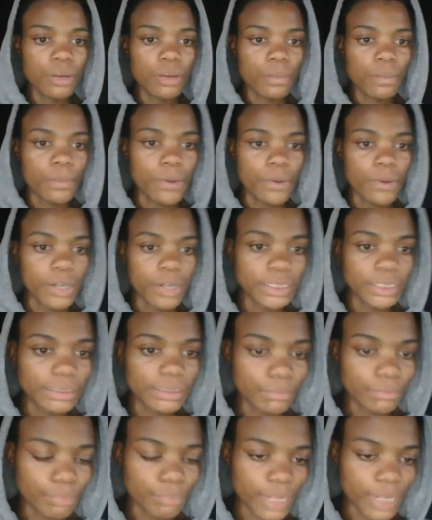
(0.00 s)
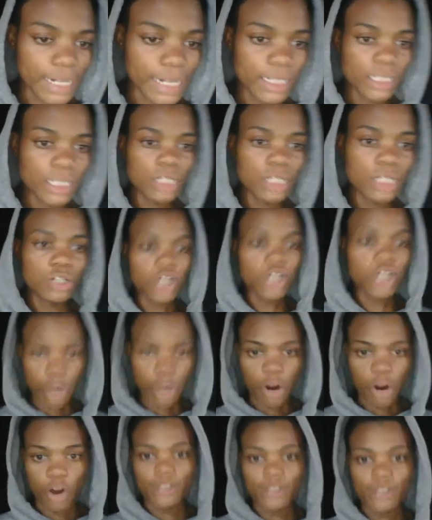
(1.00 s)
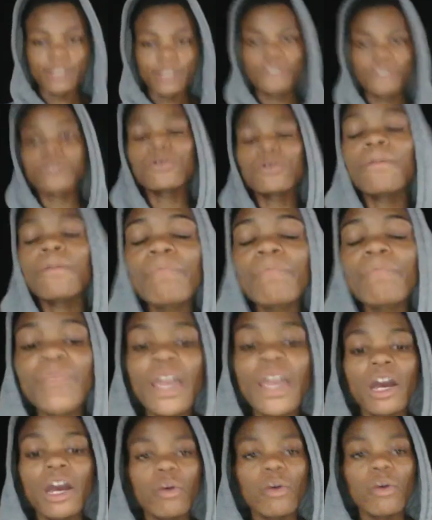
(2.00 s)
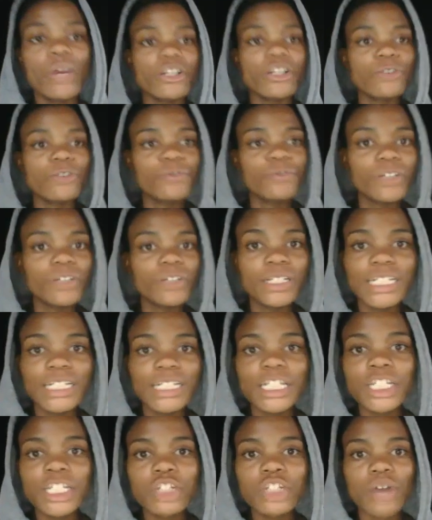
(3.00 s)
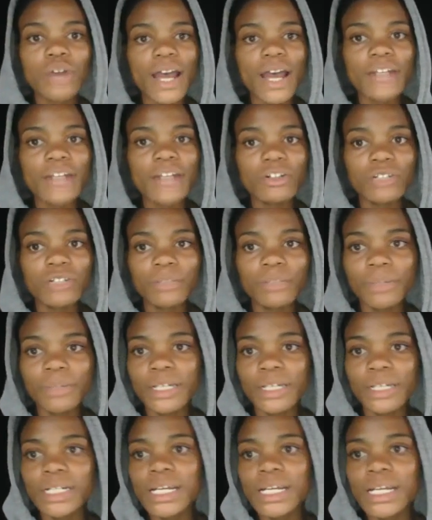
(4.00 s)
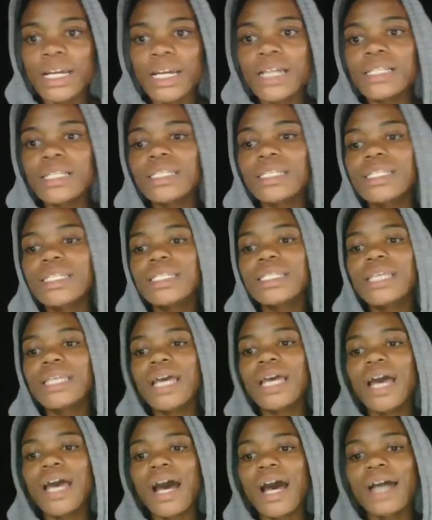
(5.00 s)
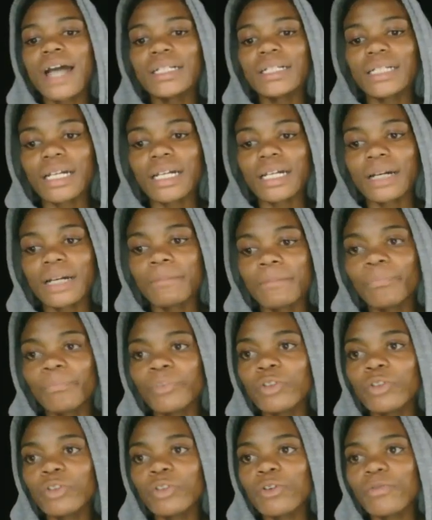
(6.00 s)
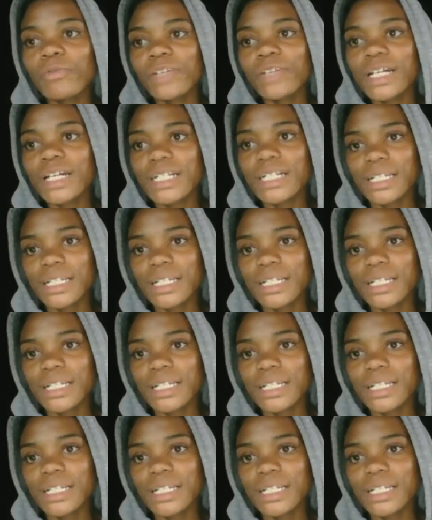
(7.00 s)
boilerplate code. So when you finish to add your dependents and to configure